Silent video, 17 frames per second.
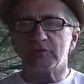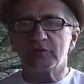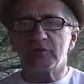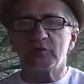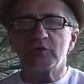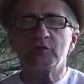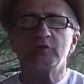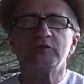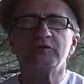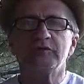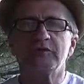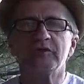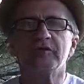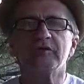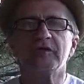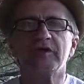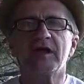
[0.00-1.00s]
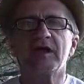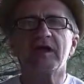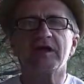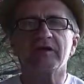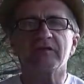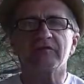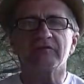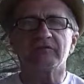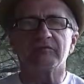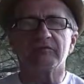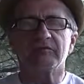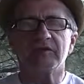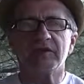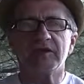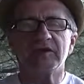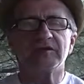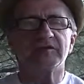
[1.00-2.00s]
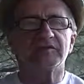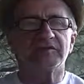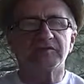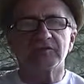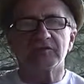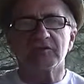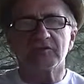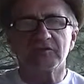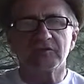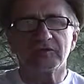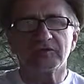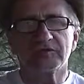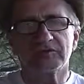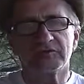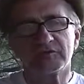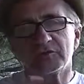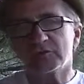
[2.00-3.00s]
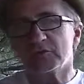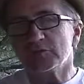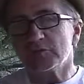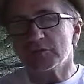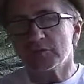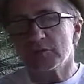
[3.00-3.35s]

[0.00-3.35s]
use their life in service to